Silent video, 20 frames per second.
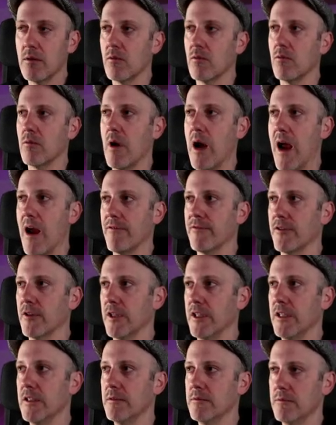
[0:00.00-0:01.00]

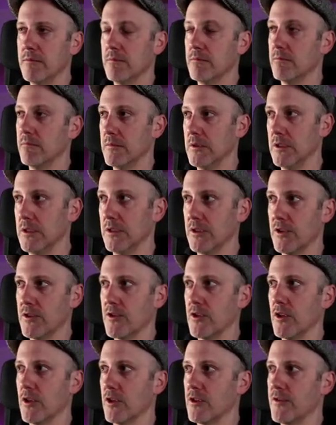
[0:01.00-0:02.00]
Rafferty in the
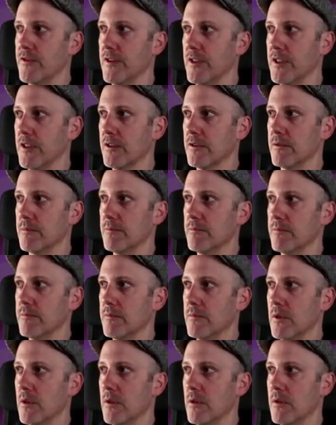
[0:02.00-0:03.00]
search field.
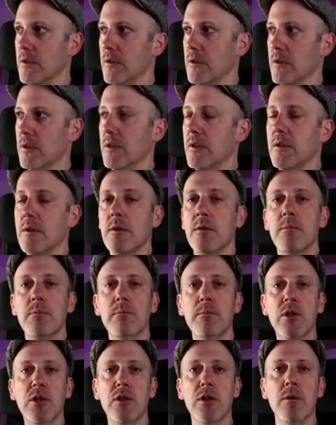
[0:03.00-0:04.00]

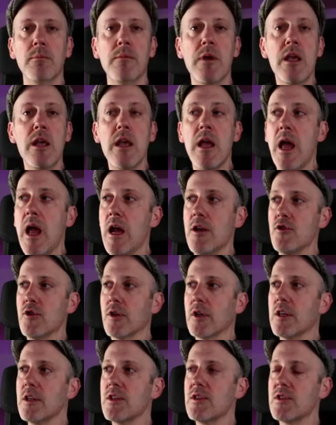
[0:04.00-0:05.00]
Boom. And you're
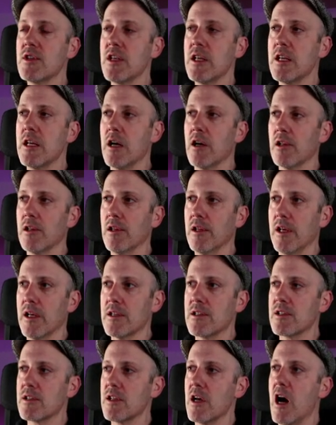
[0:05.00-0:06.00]
going to see a
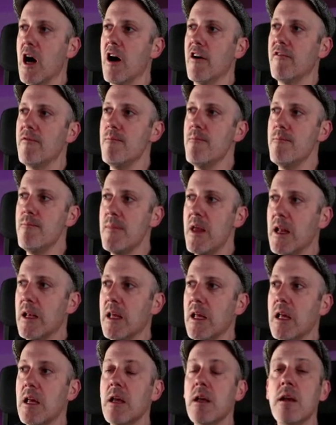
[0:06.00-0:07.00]
list of
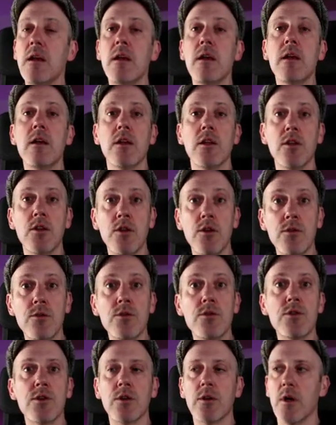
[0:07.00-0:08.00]
many
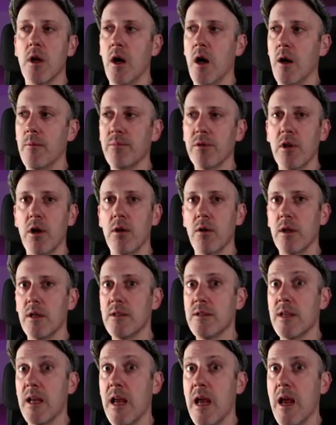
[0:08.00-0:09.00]
user uploaded
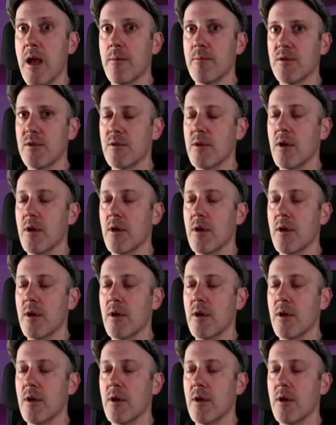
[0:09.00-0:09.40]
tabs